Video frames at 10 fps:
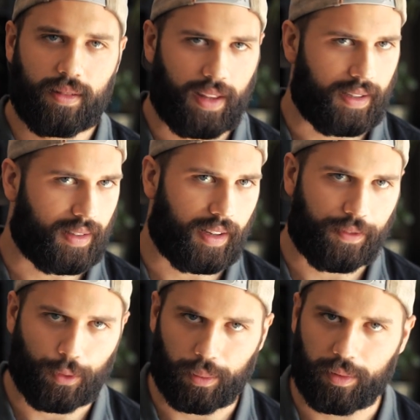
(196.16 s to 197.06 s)
things like
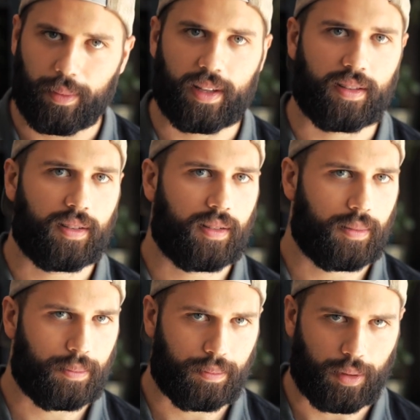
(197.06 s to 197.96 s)
form submits,
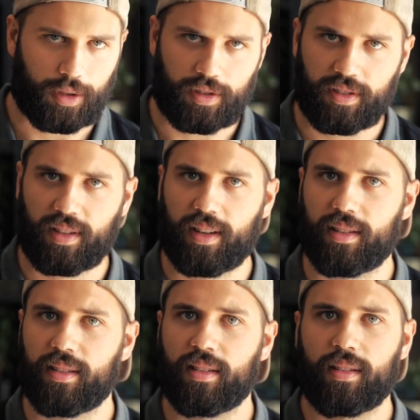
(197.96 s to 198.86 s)

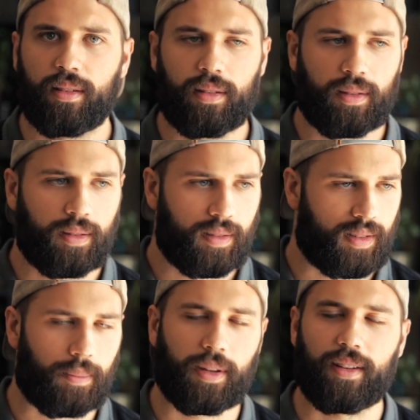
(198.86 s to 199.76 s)
purchases,
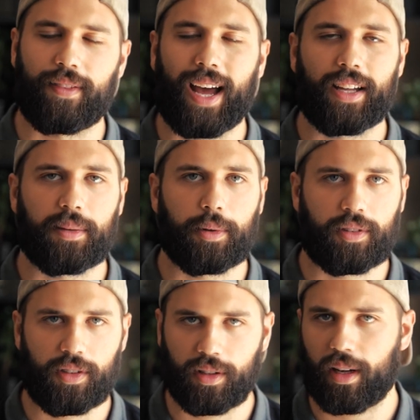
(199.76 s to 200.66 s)
something valuable
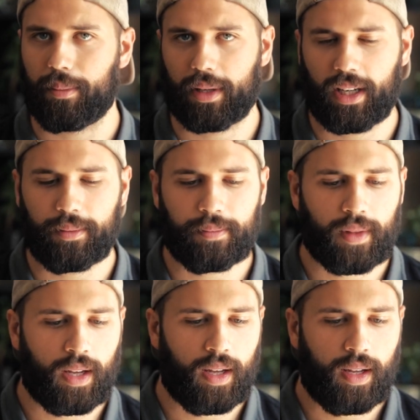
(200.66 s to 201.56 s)
to your company
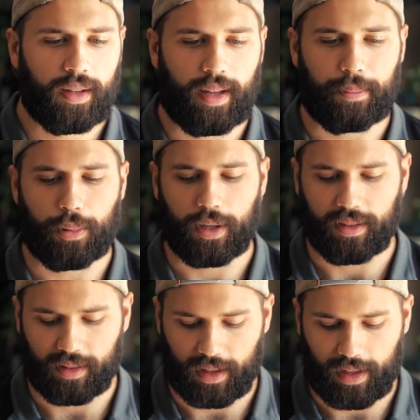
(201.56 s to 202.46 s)
that
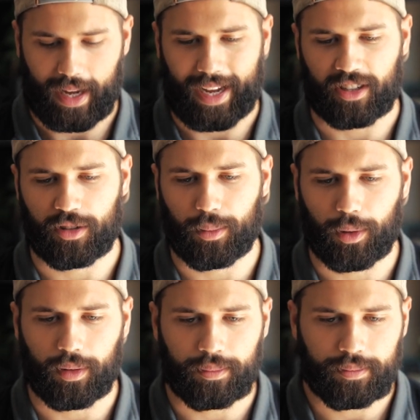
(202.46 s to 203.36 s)
brings in
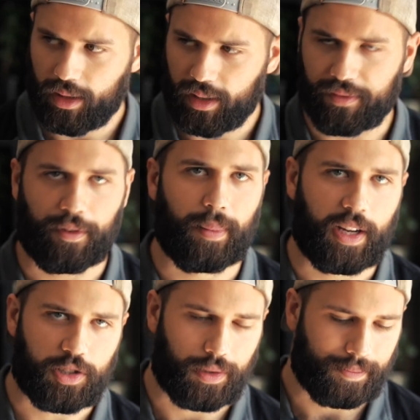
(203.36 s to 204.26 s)
actionable
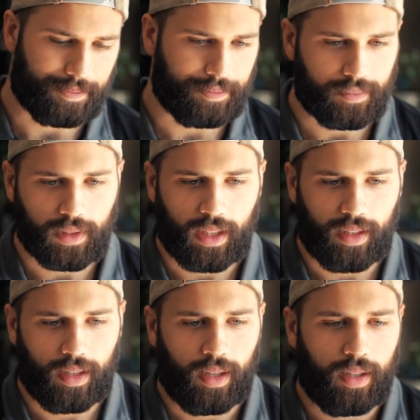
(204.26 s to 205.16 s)
information.
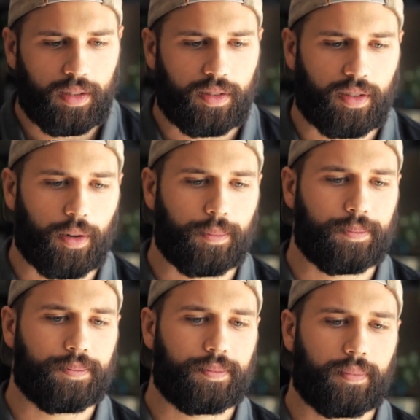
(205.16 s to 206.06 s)
So
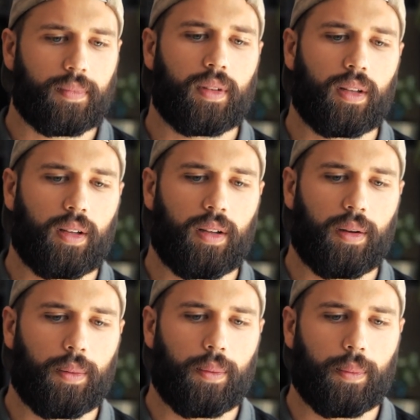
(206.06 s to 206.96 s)

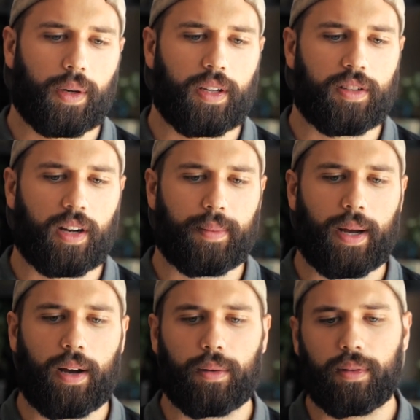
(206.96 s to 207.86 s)
we're going to talk
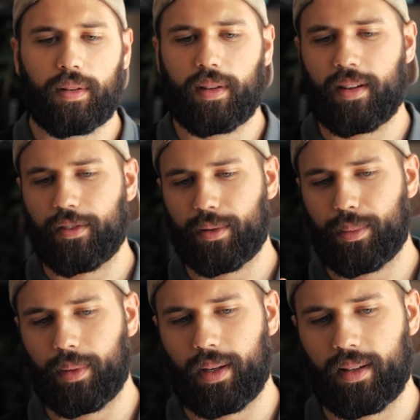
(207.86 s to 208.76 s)
about the difference
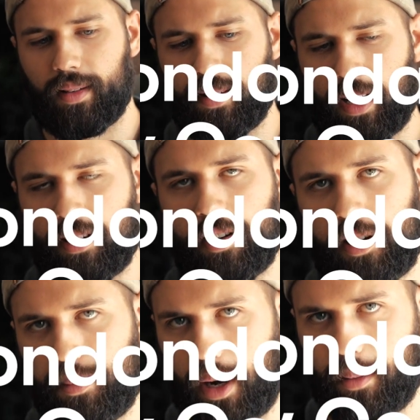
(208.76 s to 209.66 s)
between secondary
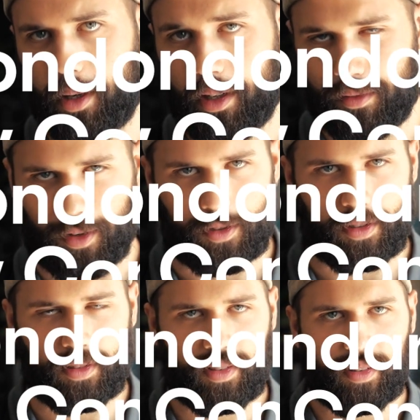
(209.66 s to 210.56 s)
and primary
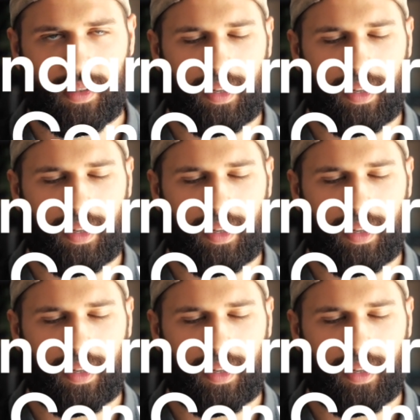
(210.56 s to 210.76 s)
conversions.